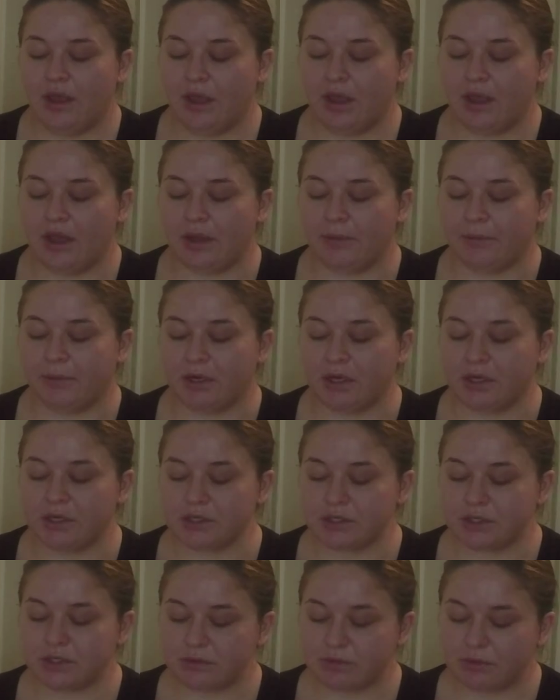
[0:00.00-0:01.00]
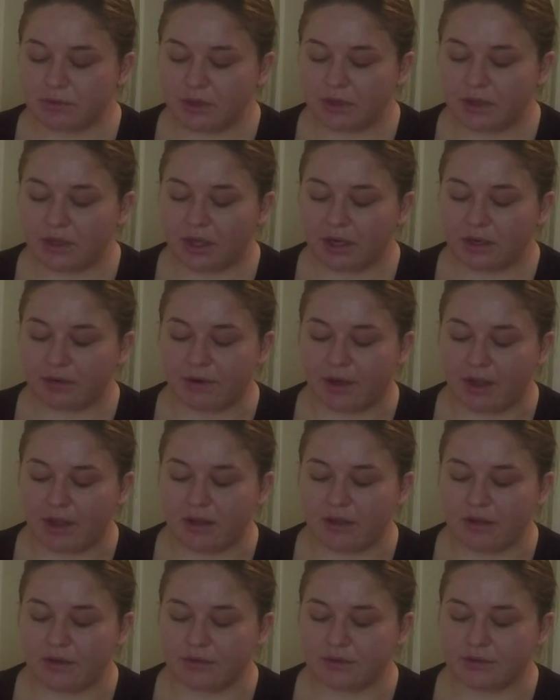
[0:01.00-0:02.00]
I'm going to just swirl that
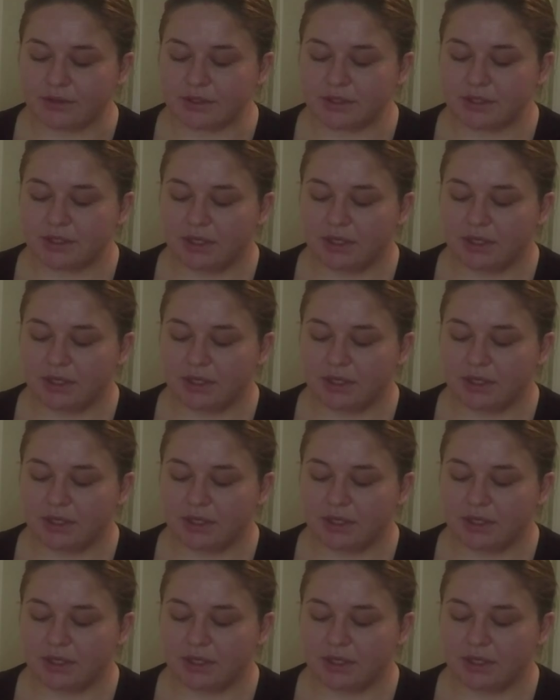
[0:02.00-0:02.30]
around.